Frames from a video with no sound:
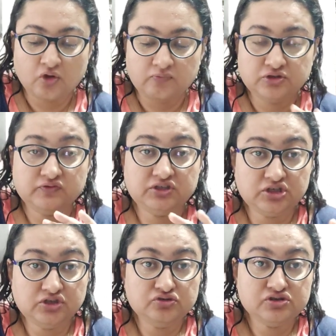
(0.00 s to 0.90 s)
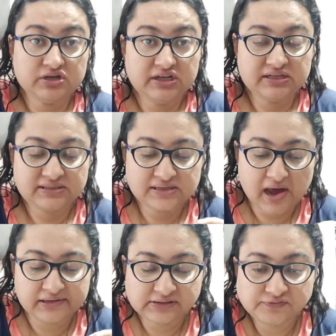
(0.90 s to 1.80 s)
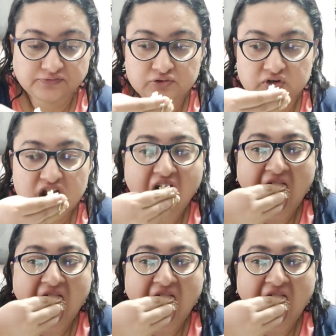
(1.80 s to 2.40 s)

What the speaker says: So we usually start our food with